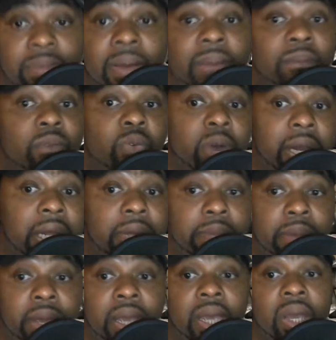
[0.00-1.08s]
I'm really
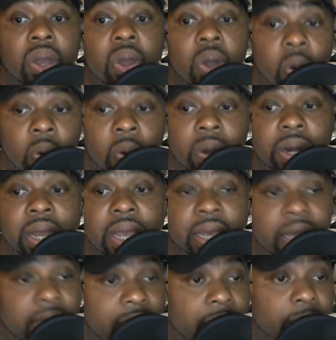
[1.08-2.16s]
big on
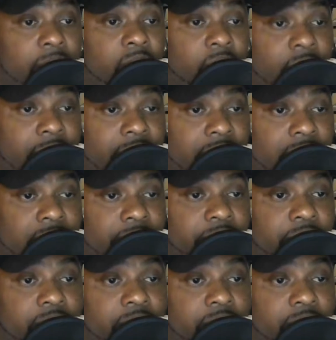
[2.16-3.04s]
Cam Ransom.